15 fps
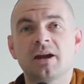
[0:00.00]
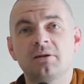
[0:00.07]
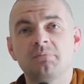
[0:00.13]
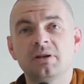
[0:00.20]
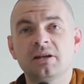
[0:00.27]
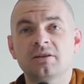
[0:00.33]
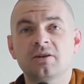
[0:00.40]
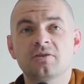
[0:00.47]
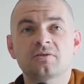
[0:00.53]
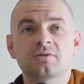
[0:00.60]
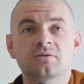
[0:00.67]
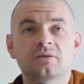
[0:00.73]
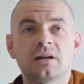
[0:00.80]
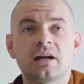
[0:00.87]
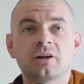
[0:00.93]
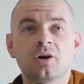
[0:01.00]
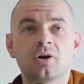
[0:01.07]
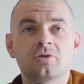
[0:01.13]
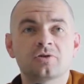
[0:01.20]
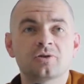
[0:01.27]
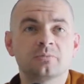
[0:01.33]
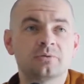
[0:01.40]
being those
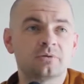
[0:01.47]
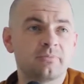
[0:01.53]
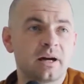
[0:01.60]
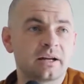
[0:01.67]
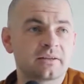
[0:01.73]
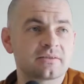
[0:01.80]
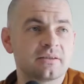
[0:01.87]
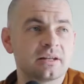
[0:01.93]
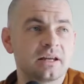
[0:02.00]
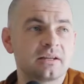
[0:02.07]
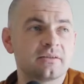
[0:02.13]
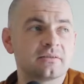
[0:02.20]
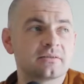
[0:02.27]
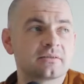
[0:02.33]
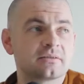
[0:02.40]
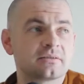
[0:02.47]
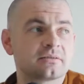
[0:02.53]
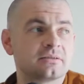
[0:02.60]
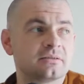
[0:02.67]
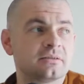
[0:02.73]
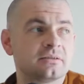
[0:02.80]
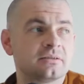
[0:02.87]
unconscionable monks and nuns,
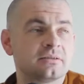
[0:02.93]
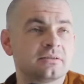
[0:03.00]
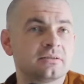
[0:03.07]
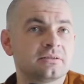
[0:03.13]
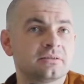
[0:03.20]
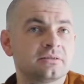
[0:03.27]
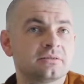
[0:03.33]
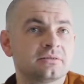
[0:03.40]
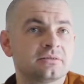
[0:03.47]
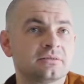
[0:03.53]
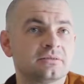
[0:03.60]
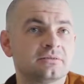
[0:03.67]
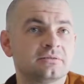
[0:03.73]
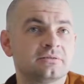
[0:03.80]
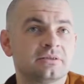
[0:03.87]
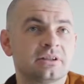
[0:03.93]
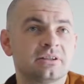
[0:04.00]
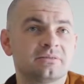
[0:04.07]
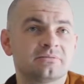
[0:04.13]
right?